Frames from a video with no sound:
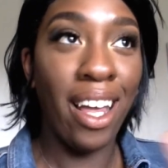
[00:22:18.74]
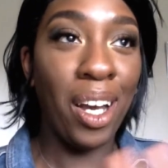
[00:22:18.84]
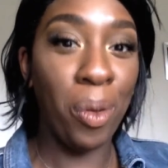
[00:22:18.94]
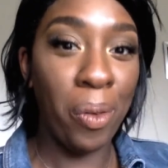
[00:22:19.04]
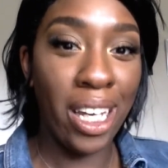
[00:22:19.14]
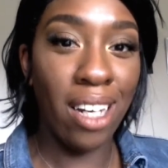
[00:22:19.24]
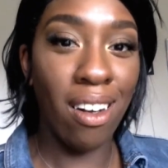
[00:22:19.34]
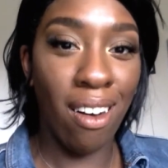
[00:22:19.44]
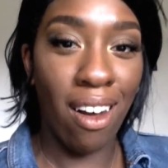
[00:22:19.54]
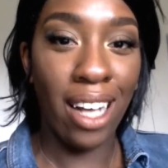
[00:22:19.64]
Like, wig and
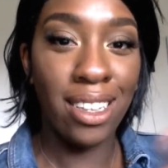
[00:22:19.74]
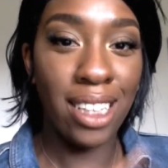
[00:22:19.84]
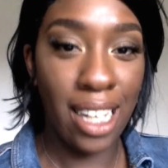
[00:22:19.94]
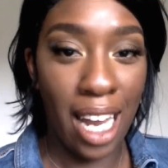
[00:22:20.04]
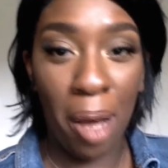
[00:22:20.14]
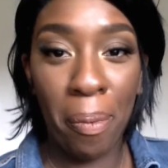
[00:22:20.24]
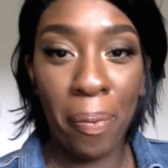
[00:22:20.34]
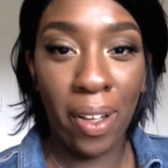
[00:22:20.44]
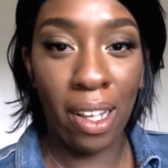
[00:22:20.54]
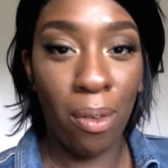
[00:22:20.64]
all, I took a nap
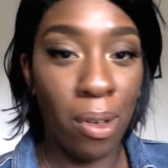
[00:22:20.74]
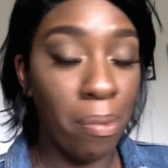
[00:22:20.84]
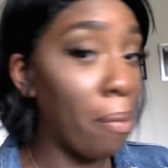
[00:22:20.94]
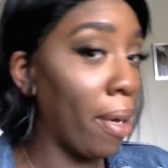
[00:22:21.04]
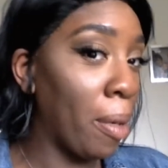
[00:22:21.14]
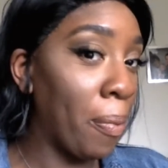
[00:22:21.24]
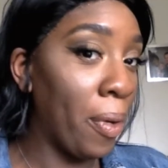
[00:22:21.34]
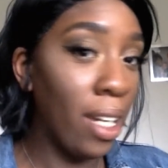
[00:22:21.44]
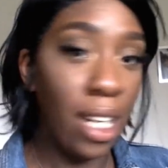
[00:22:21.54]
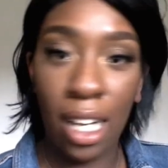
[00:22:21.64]
with my makeup
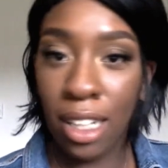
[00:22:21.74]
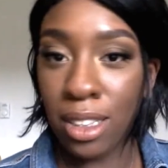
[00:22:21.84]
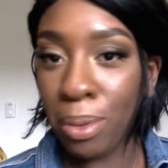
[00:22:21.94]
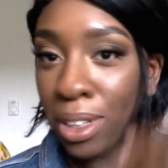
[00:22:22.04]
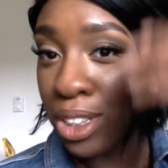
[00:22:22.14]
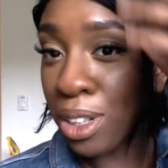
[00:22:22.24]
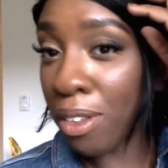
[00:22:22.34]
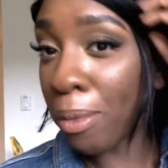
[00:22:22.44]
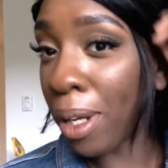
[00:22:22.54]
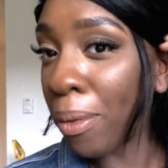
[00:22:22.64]
on, and I just wanted to show
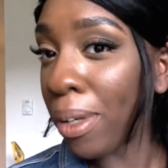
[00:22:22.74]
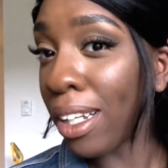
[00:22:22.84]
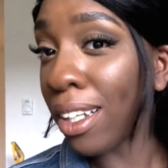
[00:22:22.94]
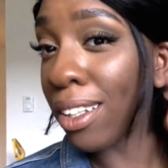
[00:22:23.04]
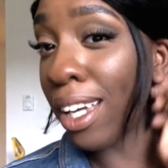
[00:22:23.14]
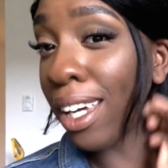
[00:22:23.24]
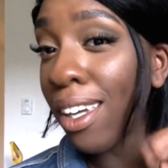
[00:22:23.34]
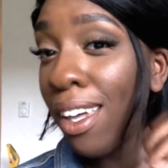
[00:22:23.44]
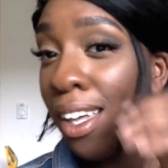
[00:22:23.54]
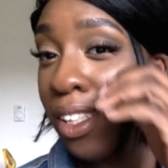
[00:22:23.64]
everybody what it looked like.
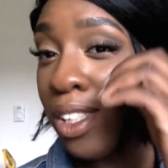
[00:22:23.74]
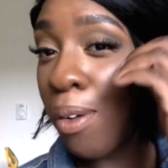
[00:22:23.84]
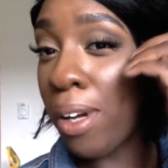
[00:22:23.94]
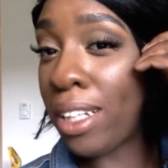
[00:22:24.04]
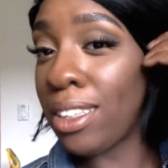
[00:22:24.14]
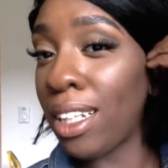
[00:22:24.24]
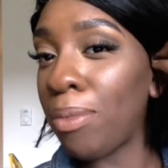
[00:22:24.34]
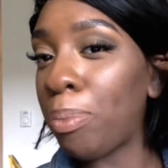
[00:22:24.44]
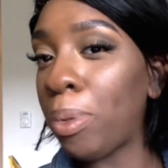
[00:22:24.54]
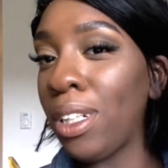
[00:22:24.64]
So it's
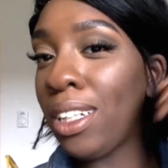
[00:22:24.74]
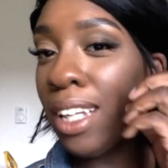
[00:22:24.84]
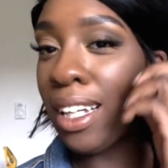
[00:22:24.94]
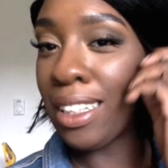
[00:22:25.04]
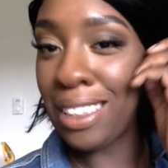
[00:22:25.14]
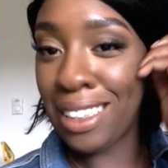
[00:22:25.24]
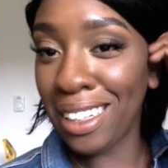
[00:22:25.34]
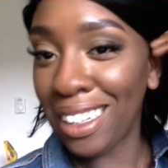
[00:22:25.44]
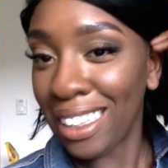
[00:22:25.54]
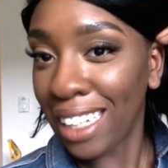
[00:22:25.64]
pretty, like, still
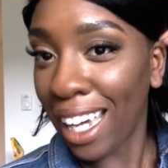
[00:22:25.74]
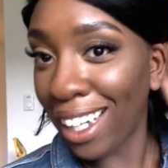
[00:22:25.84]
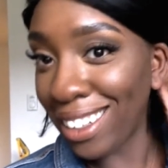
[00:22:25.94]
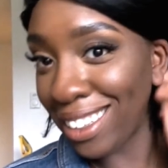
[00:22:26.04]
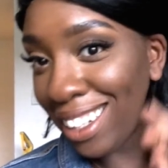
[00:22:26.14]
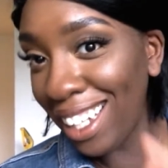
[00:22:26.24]
intact.